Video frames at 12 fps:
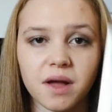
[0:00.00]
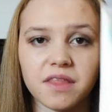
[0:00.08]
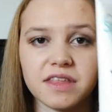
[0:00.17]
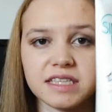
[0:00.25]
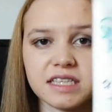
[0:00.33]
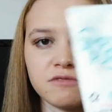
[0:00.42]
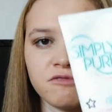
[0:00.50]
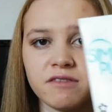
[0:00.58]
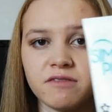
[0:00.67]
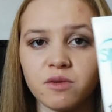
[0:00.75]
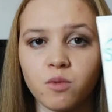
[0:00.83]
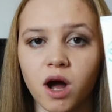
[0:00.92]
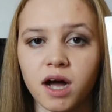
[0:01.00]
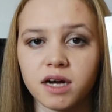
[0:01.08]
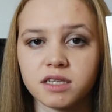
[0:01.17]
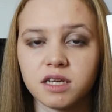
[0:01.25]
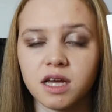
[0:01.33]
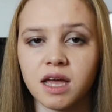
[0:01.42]
but this has really
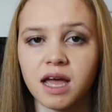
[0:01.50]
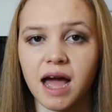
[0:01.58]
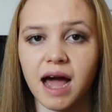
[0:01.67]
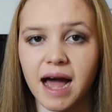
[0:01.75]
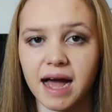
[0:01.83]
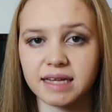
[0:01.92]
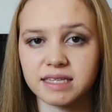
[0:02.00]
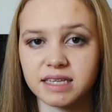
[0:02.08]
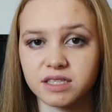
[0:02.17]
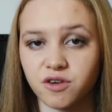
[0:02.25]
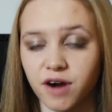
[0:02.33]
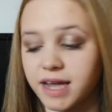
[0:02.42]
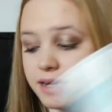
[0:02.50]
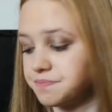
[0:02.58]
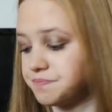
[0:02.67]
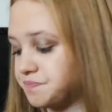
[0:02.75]
worked and it's great.